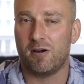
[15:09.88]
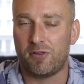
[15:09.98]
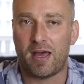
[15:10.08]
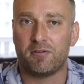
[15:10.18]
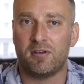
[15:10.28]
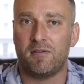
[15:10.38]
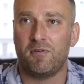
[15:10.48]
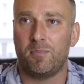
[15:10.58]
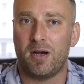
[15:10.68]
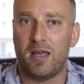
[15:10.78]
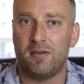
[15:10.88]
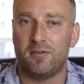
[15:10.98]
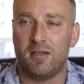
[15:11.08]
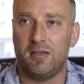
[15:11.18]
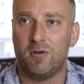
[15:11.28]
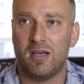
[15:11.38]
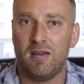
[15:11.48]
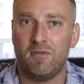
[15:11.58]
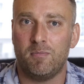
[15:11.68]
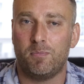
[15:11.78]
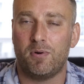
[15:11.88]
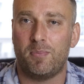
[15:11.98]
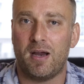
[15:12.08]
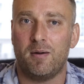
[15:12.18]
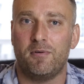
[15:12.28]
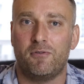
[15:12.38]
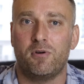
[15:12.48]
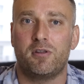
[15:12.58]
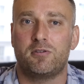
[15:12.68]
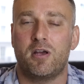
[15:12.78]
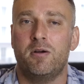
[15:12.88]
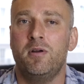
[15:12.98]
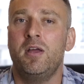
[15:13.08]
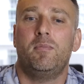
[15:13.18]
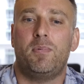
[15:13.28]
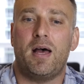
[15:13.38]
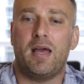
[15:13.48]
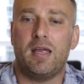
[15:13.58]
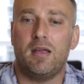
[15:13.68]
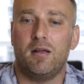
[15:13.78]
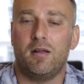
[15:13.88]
or 1,000 different brands, and you can even prepare before the show by